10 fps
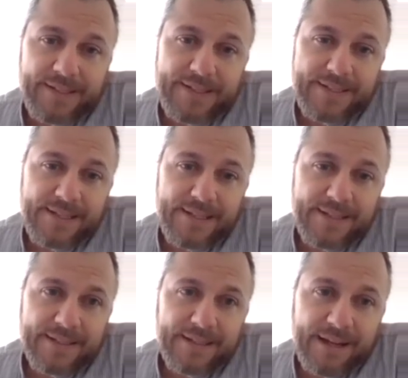is that
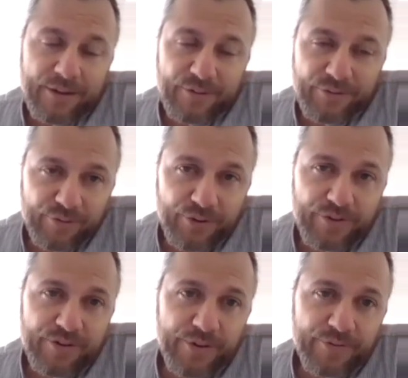I feel for
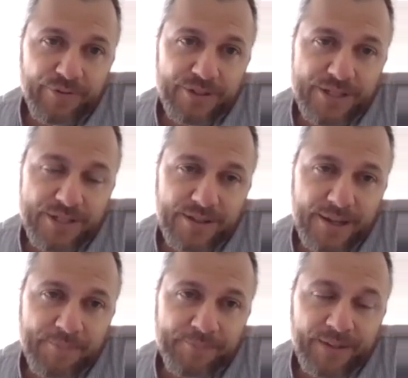the very first
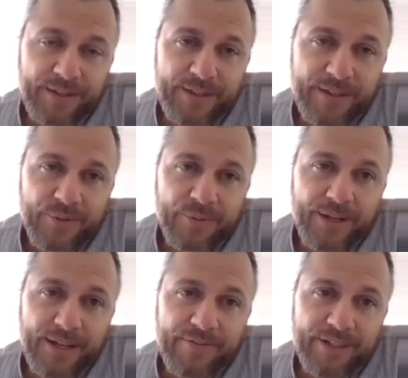time we
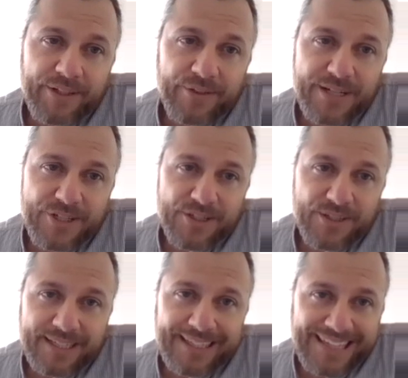have an intervention
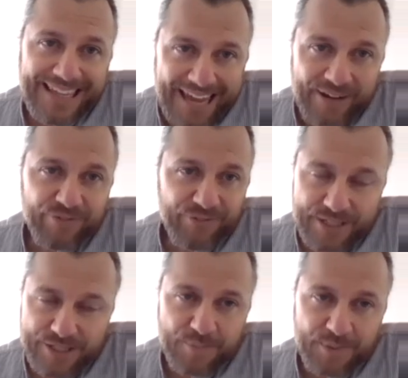that can
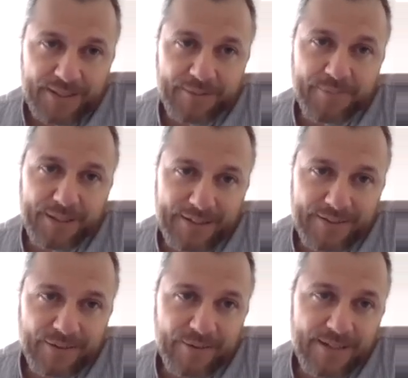feasibly be
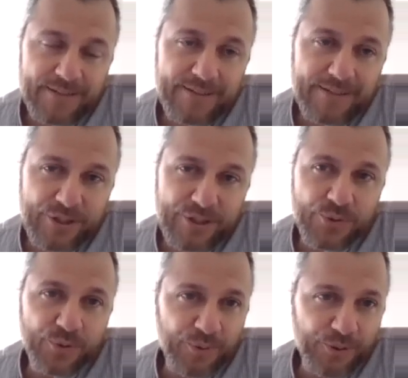integrated
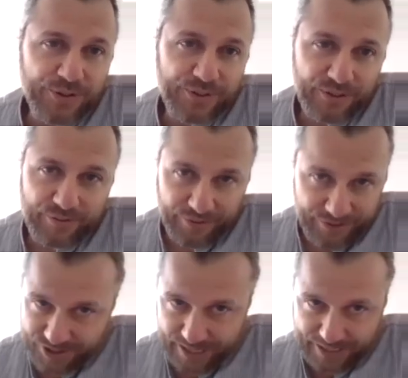into the work of
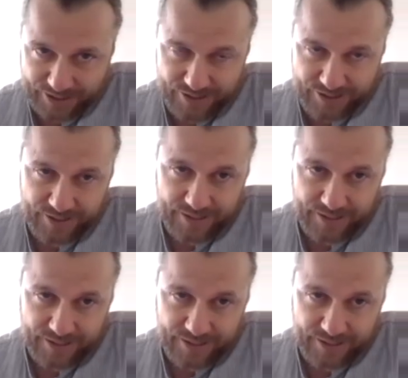other sectors.